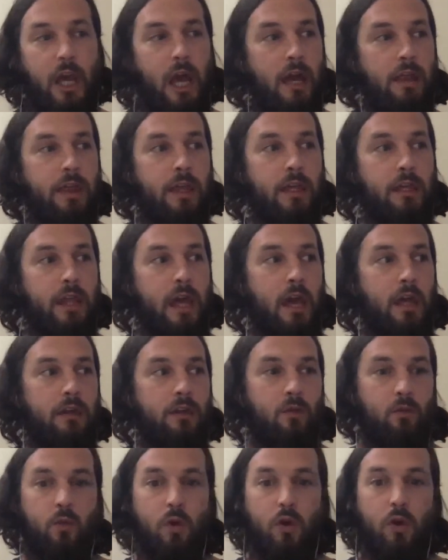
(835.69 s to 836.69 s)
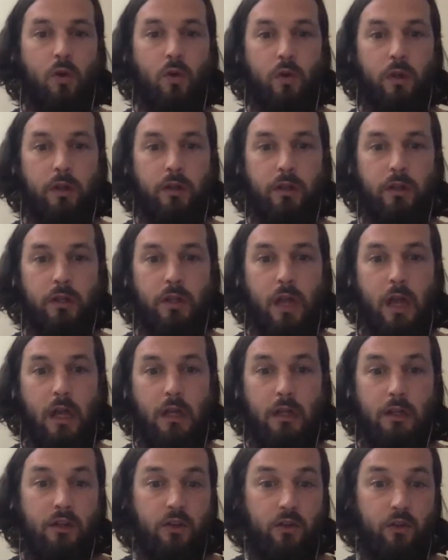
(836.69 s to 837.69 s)
I think that the world and
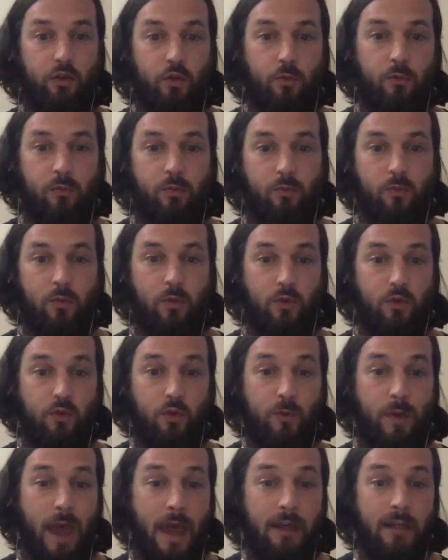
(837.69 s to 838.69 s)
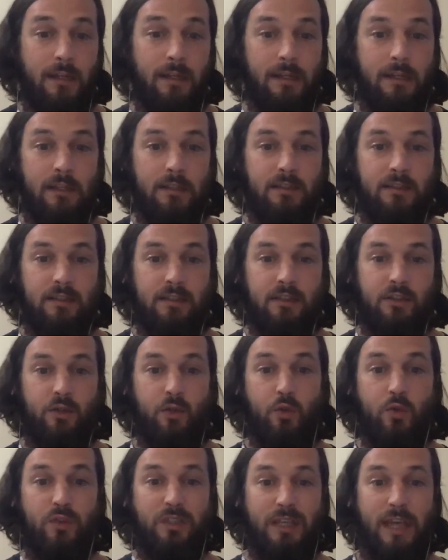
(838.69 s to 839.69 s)
humanity has
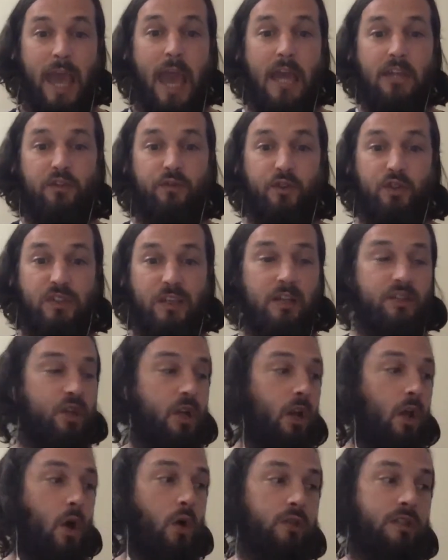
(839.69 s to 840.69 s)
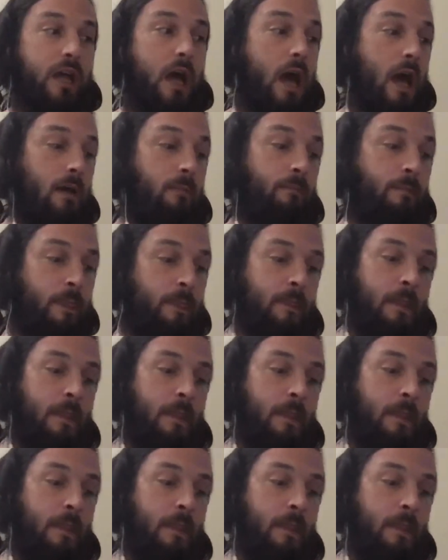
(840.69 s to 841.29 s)
used cash for such a long time.